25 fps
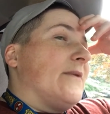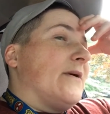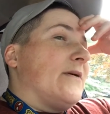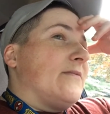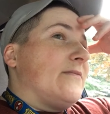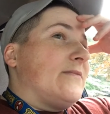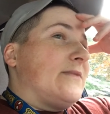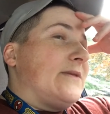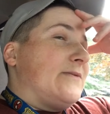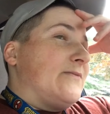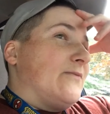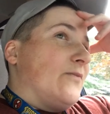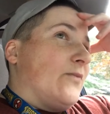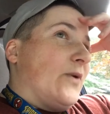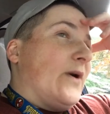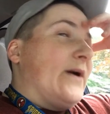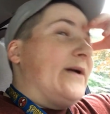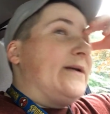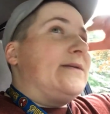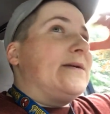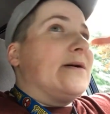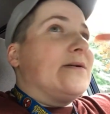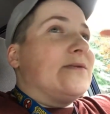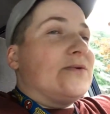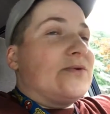I'm not
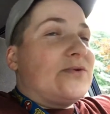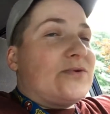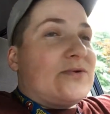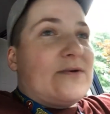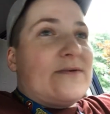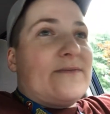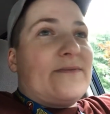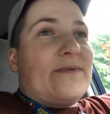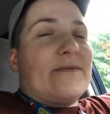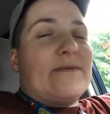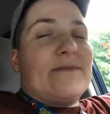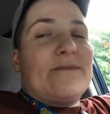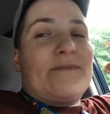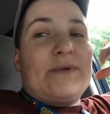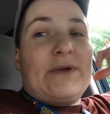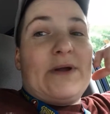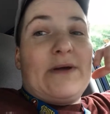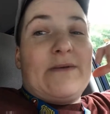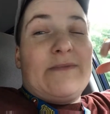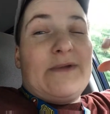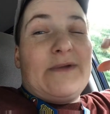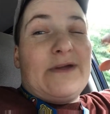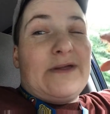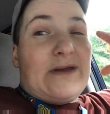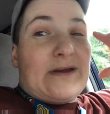right down the street from it,
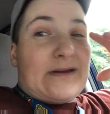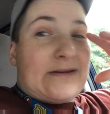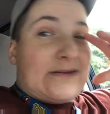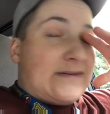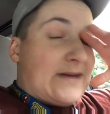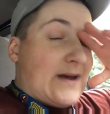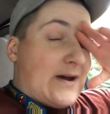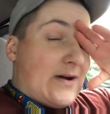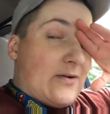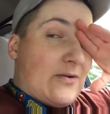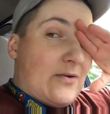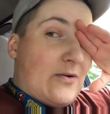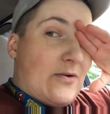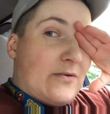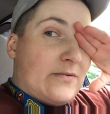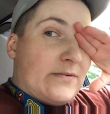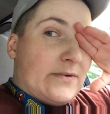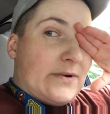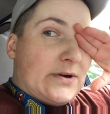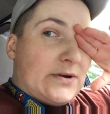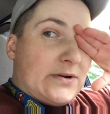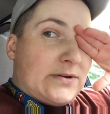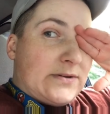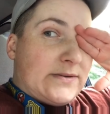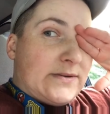but I'm the next town
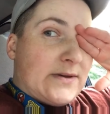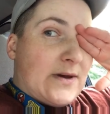over.